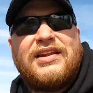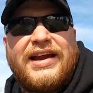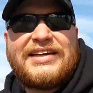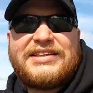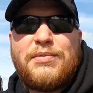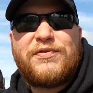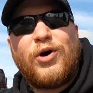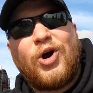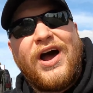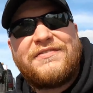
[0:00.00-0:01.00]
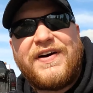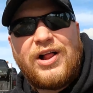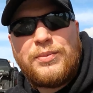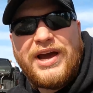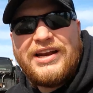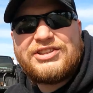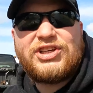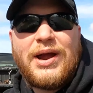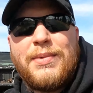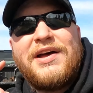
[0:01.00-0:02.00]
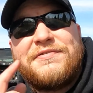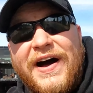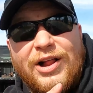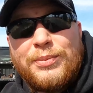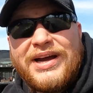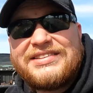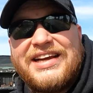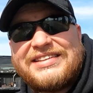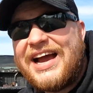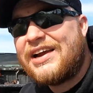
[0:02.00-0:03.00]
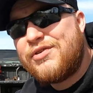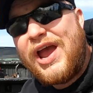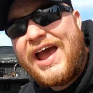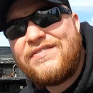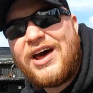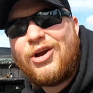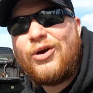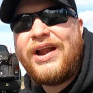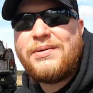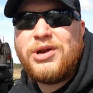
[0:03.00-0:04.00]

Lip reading: like I said before, go ahead, follow me on Instagram, follow me on TikTok if you have not already.